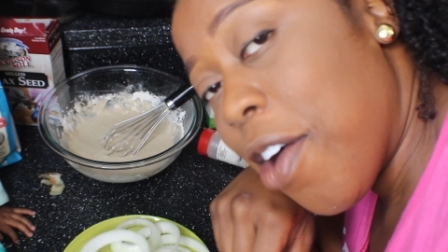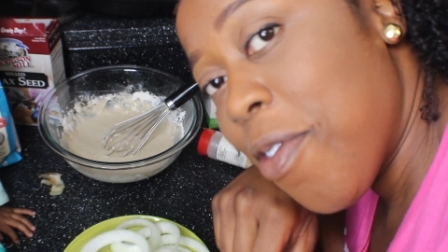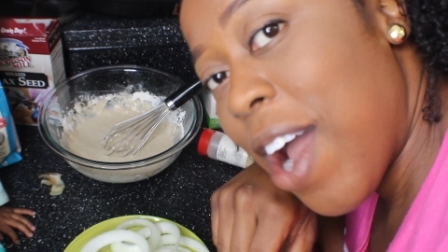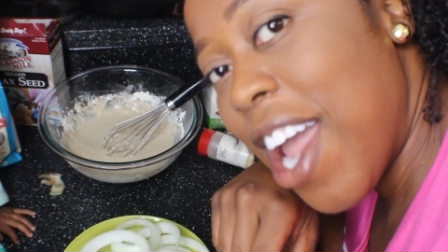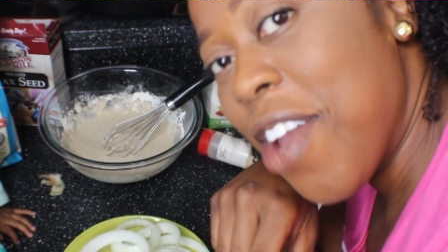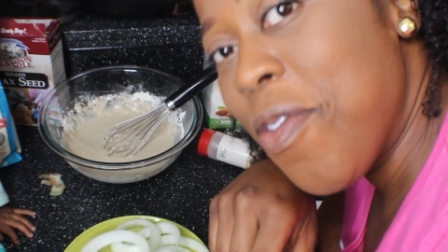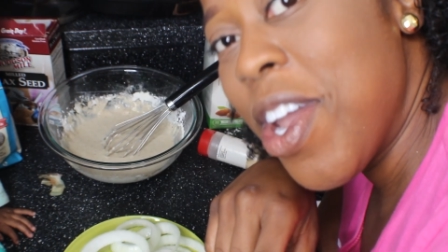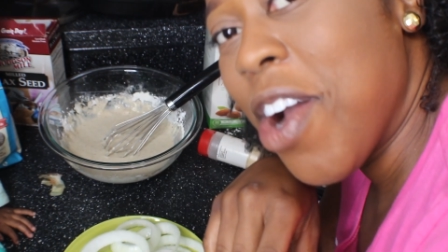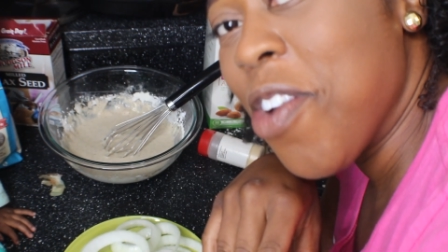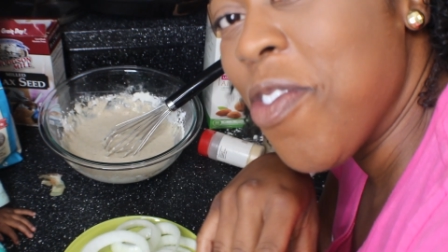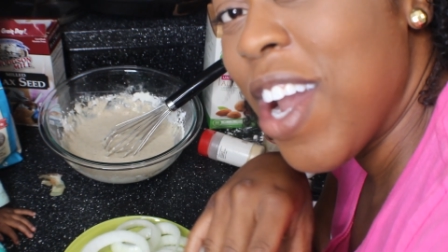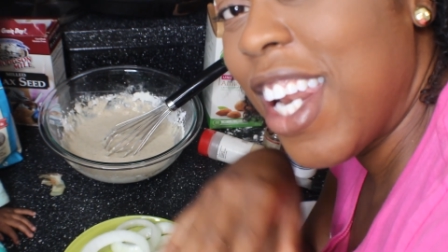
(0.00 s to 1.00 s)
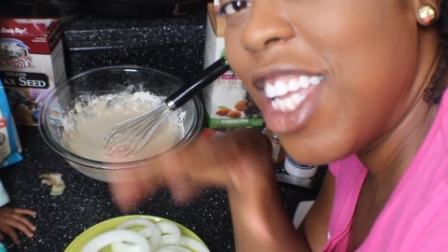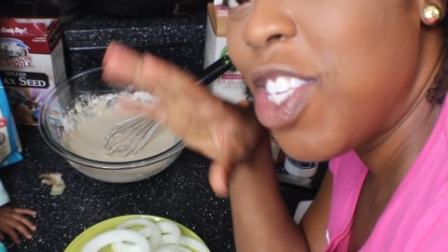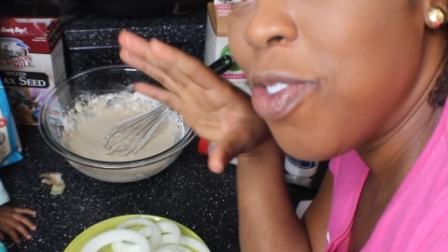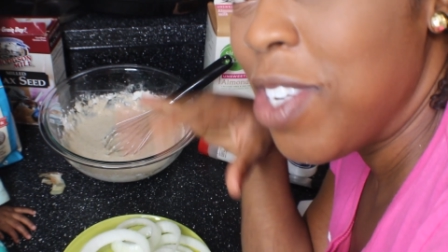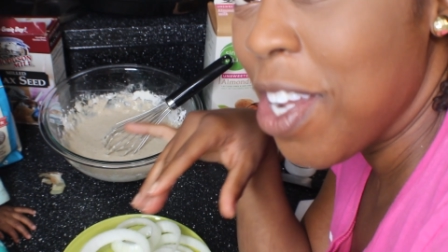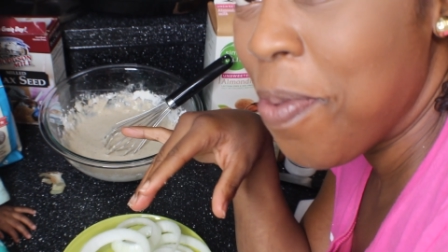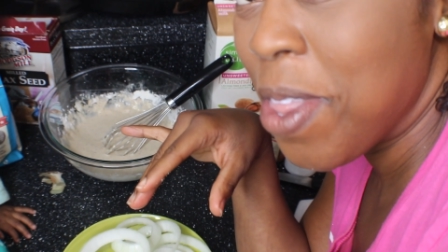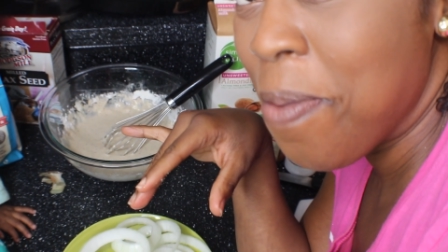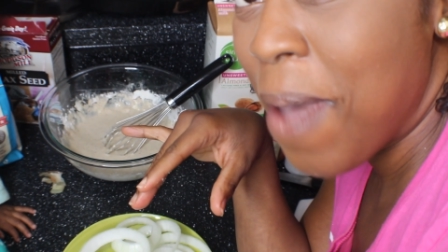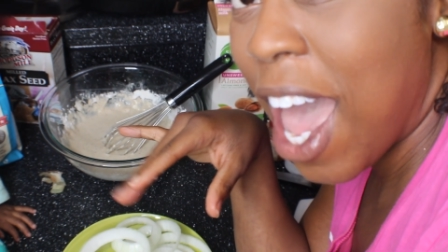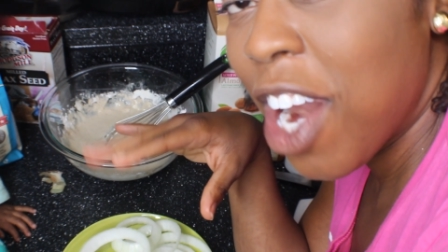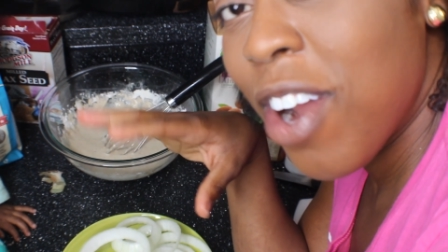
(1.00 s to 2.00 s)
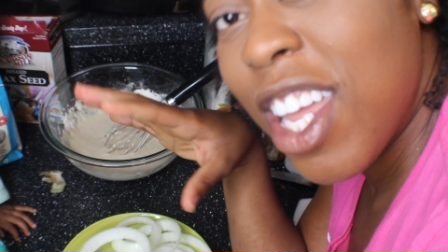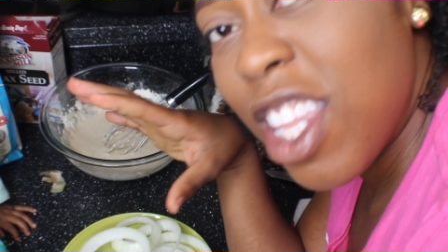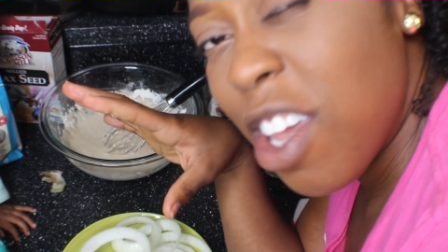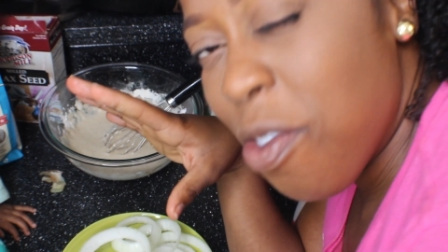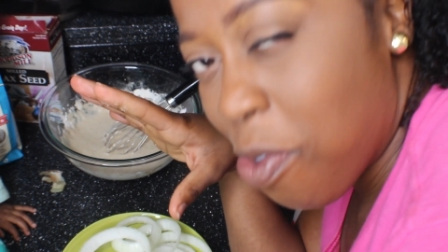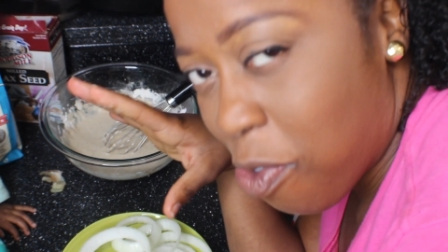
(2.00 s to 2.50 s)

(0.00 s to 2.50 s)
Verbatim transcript: All right, we are ready to dip in the batter and then